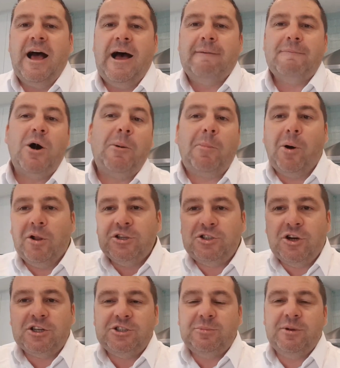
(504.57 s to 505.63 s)
I
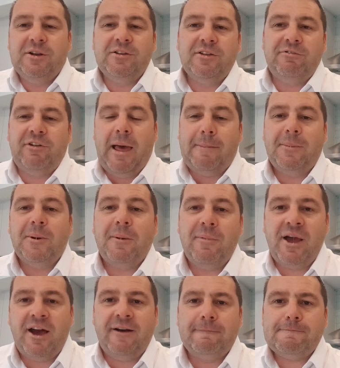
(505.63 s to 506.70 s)
apologise a bit of the flapping
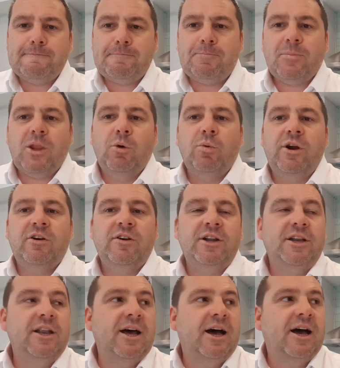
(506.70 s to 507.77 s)
about. We're
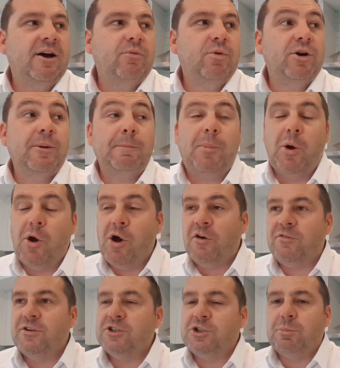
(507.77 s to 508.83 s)
in
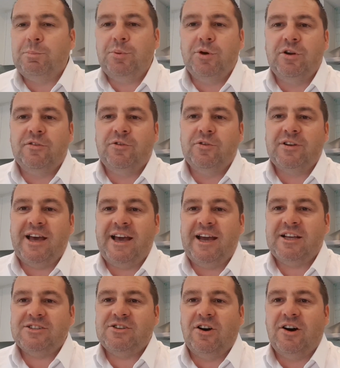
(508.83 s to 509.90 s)
Perth, and it's a beautiful day
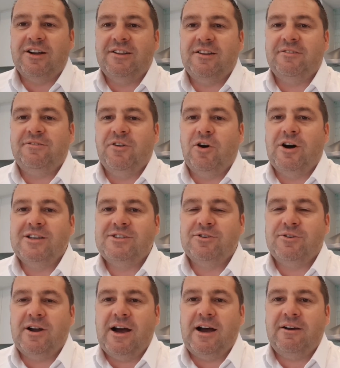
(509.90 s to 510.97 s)
outside, and the flies
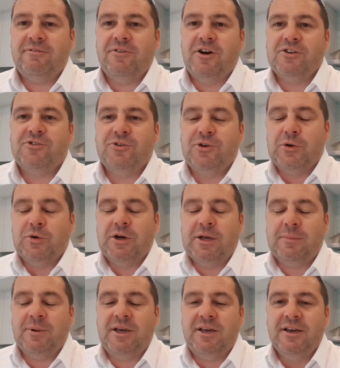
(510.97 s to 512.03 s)
are
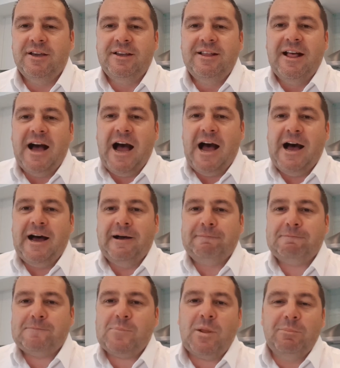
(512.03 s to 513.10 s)
annoying me.
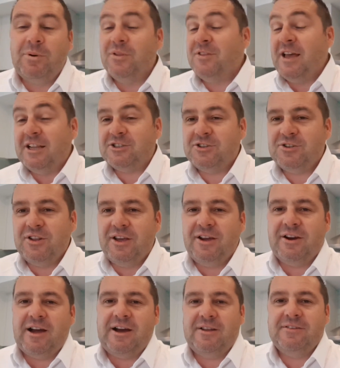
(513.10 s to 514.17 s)
But that's
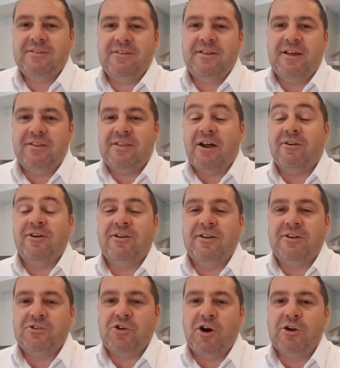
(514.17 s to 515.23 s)
they're
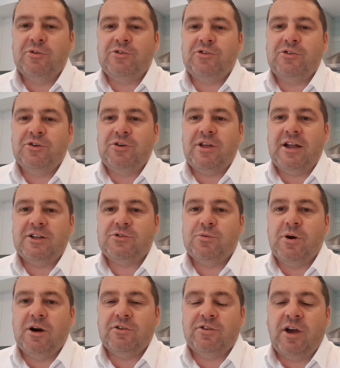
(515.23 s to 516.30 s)
entitled to do that as
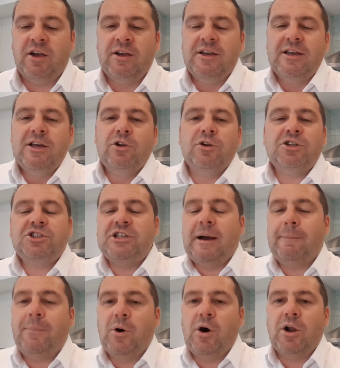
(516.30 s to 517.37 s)
well. So look,
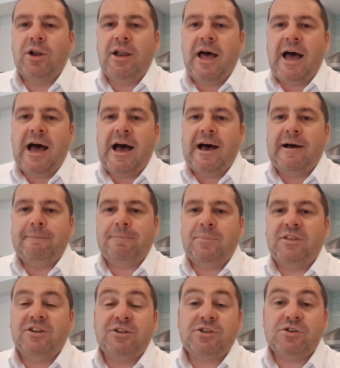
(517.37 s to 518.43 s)
jump
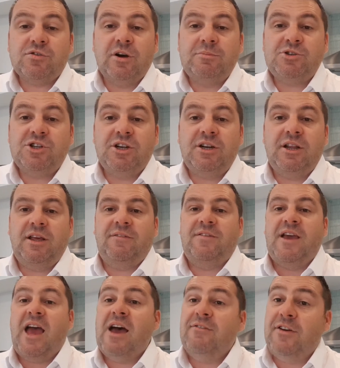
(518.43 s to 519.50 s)
on the description
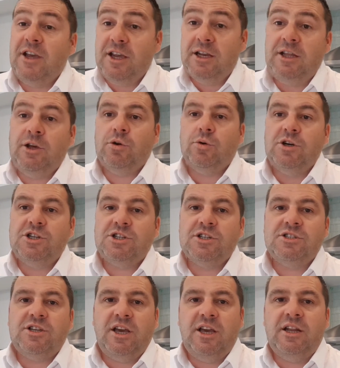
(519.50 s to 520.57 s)
if you have any
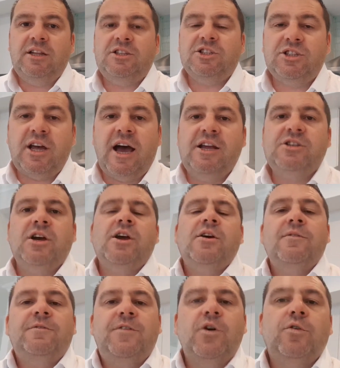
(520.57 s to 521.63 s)
questions at any stage.
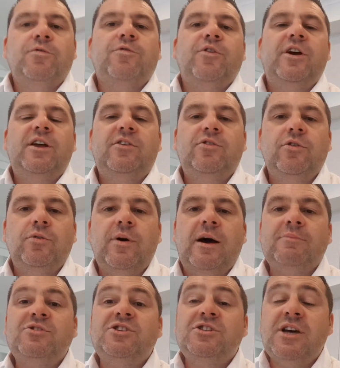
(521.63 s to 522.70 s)
Feel free
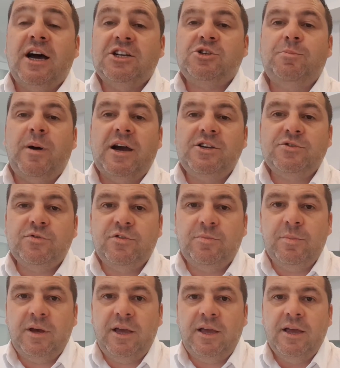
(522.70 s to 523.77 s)
to touch base
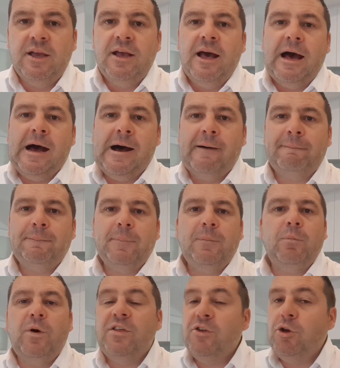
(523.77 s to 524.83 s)
with me,
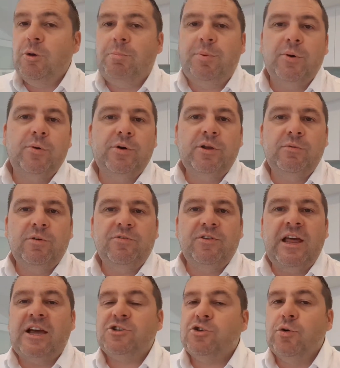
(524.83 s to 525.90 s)
whether you're building
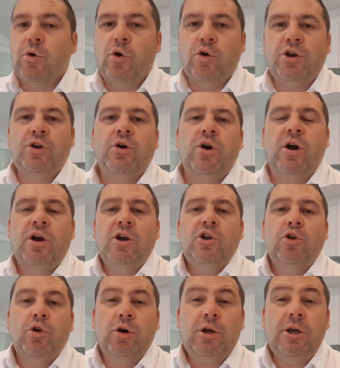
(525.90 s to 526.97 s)
with National or you're
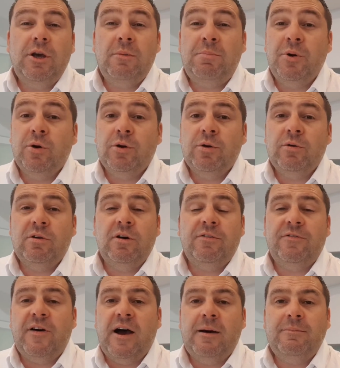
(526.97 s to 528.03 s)
looking at building
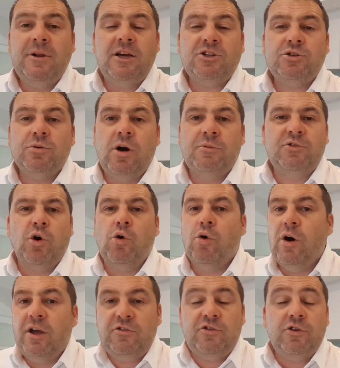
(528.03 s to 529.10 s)
with National Homes,
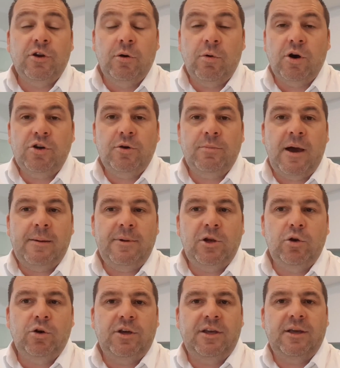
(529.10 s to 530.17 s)
or do you know what, you may be
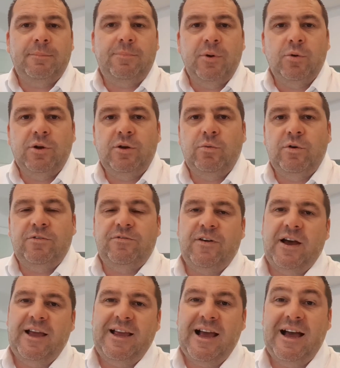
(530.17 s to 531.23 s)
looking at building with
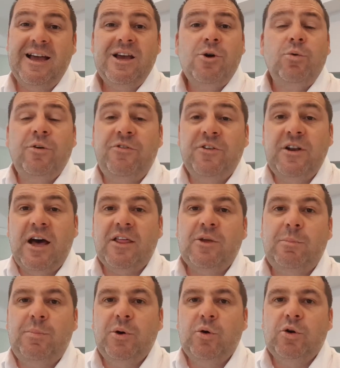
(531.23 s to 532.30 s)

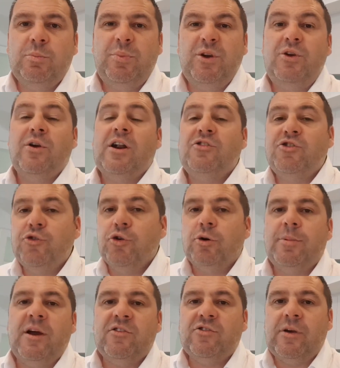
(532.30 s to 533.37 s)
another builder, but you're unsure
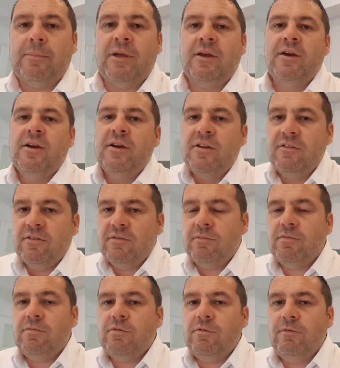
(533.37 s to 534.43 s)
about something.
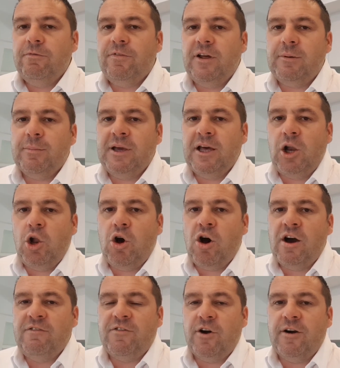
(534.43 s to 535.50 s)
Flick me a
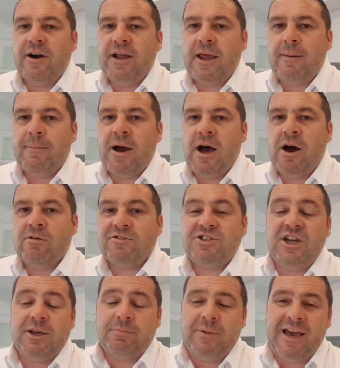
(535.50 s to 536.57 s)
line via email.
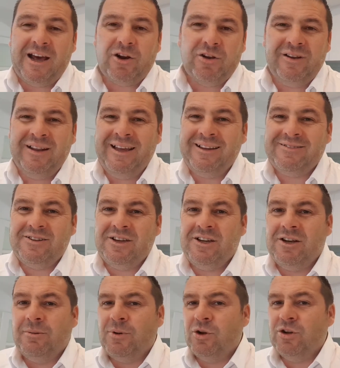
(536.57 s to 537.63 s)
Check me out on
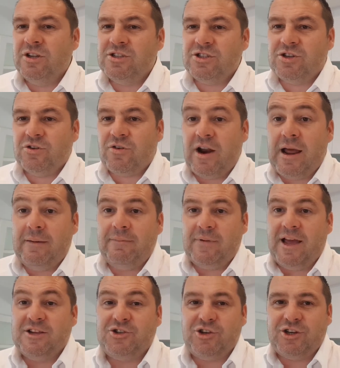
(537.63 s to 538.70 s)
LinkedIn. I'm on Instagram,
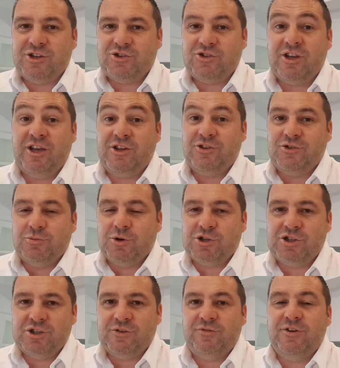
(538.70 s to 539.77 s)
as you can see, because you're
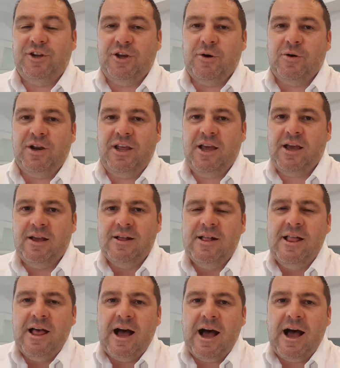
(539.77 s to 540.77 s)
watching this video on here.